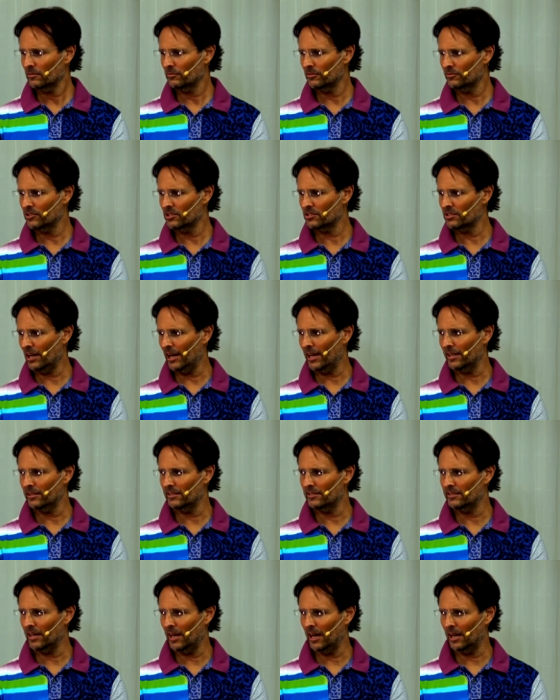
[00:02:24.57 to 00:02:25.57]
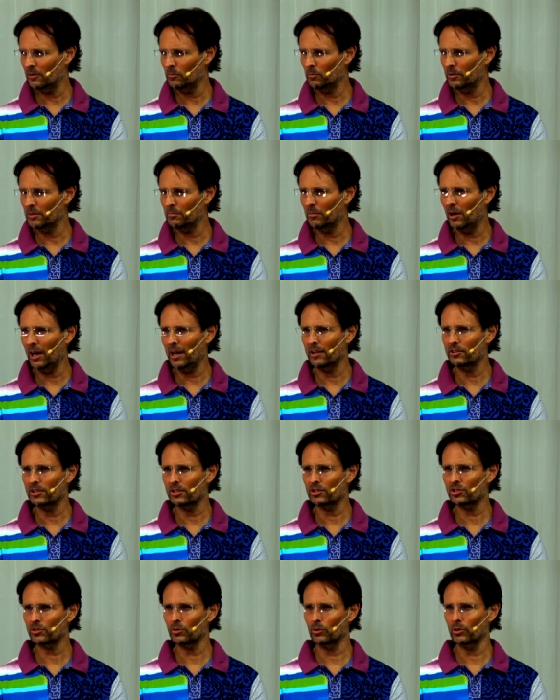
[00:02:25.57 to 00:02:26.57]
we've decided that we might
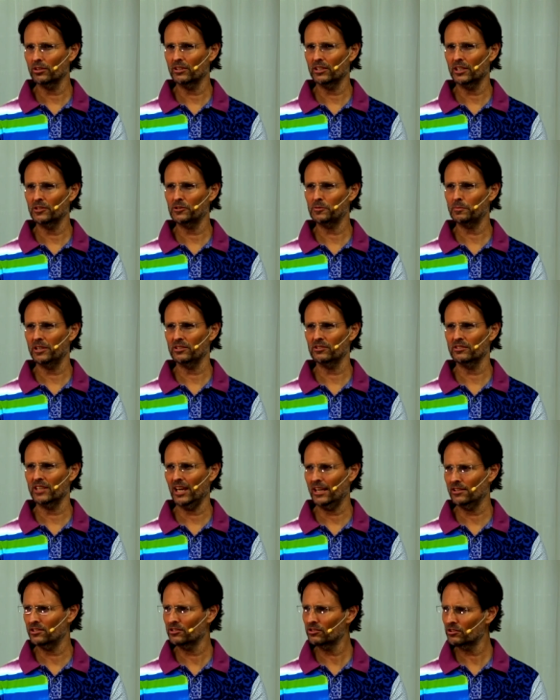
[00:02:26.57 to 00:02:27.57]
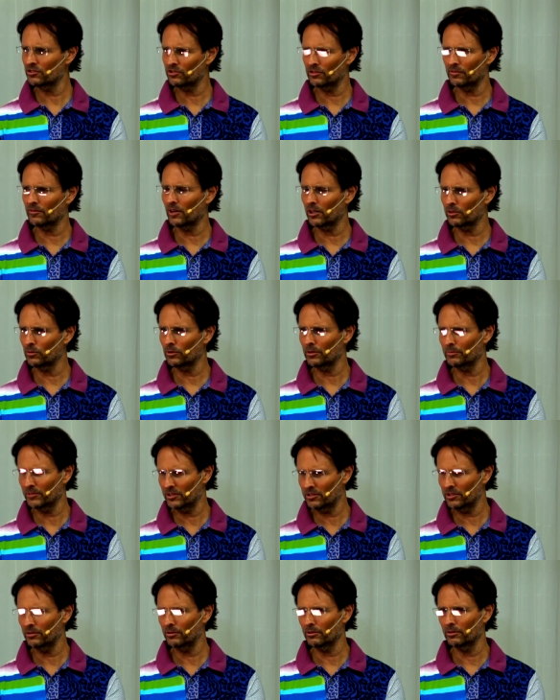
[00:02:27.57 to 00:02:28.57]
just shorten these presentations because you've got all the
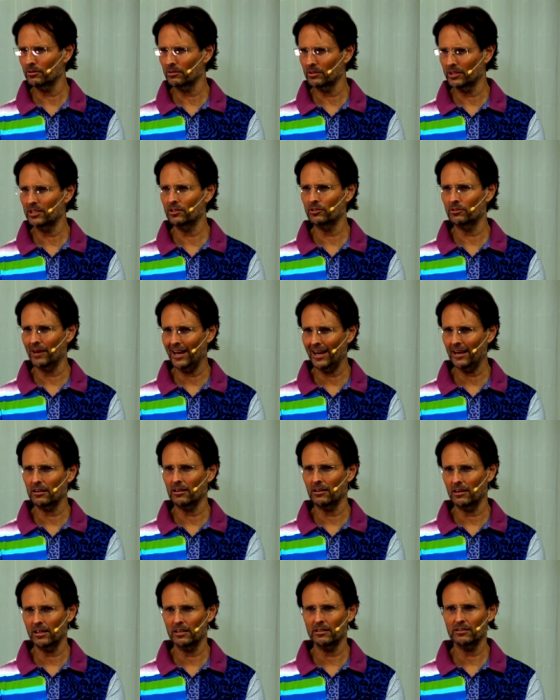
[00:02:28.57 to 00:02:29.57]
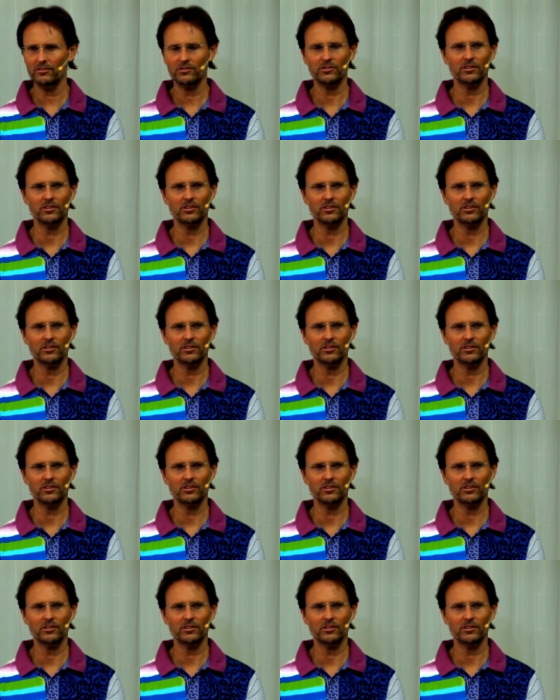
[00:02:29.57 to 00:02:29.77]
material in your outline.